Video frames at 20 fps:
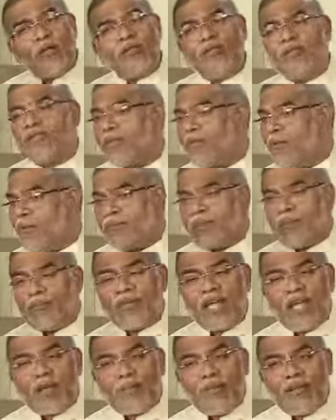Some of them
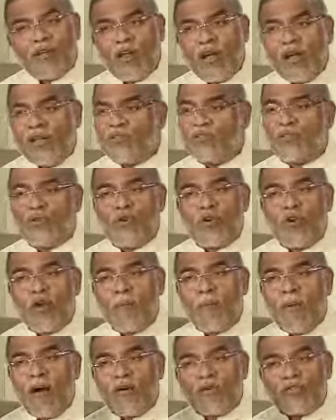can be high school
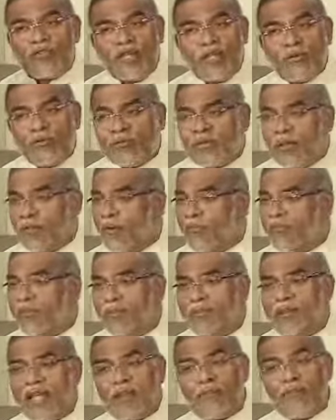dropouts, some of
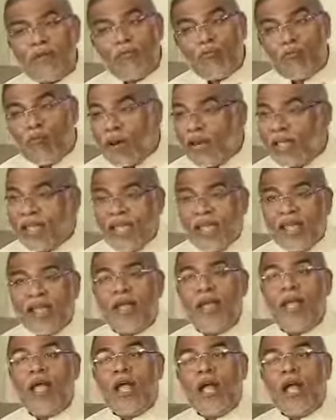them can be working.